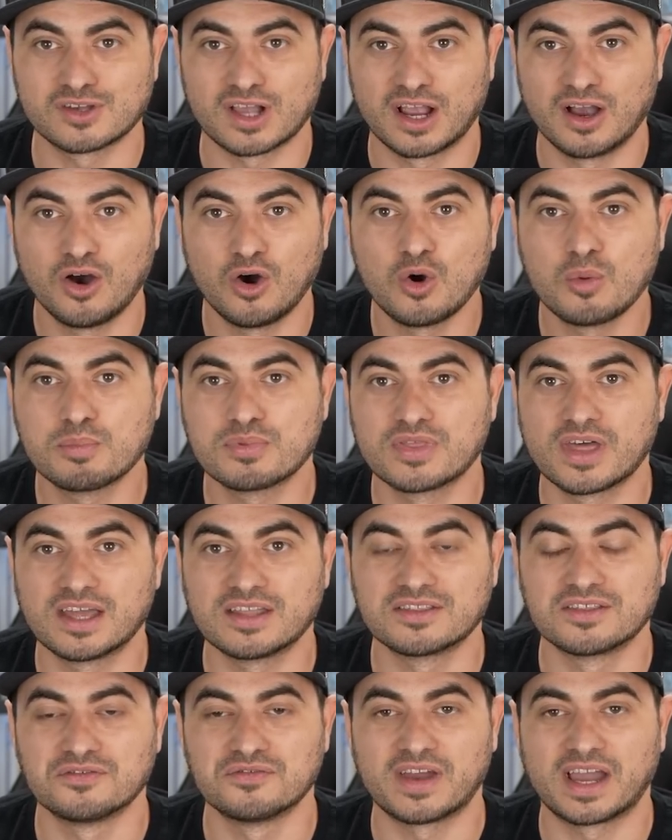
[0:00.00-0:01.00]
I hope
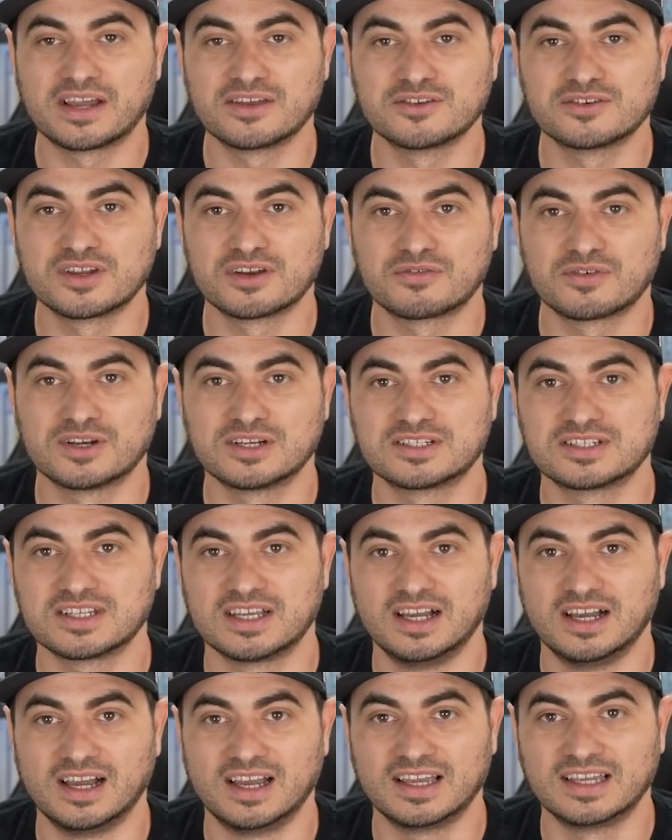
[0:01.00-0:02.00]
that the value difference
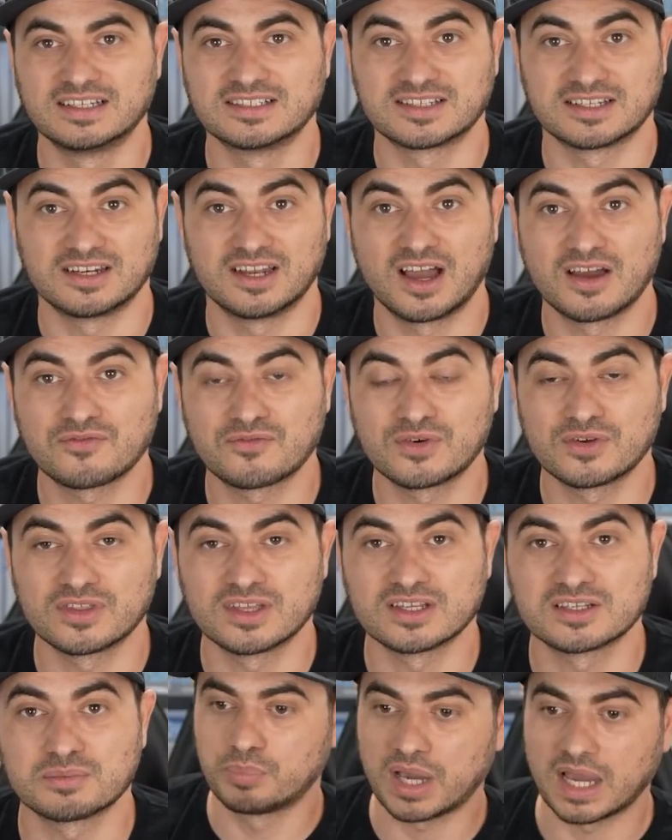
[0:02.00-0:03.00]
is enough for
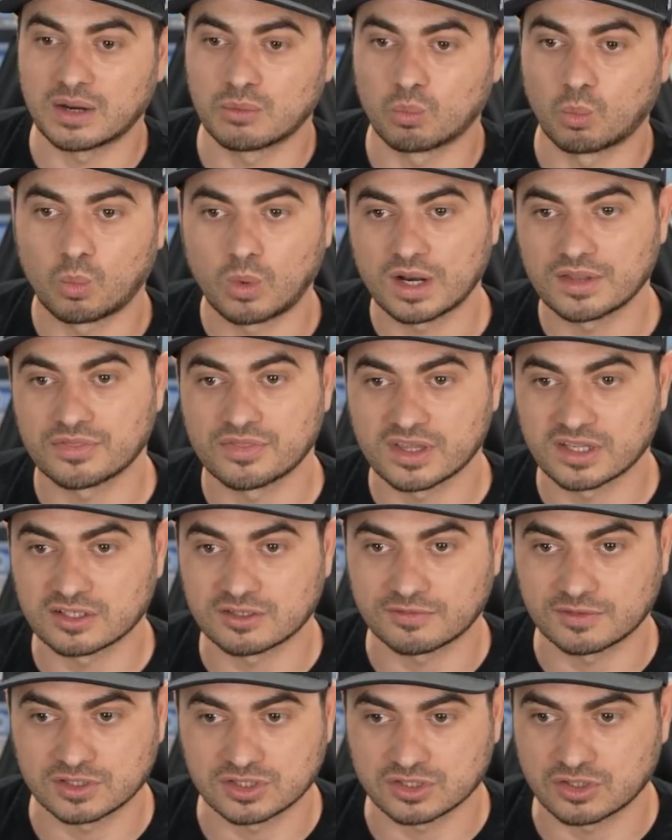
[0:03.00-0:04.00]
this. But one thing's
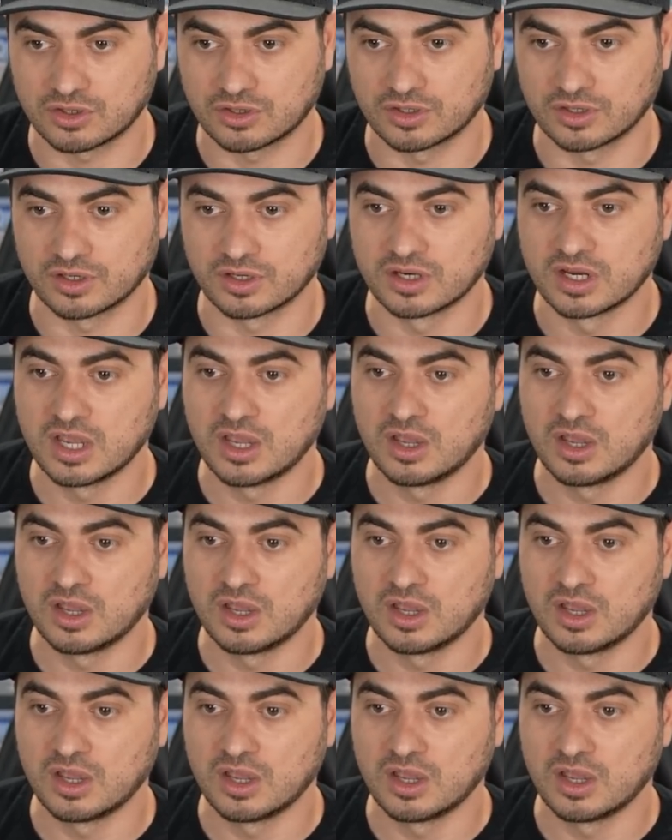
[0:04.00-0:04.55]
for certain,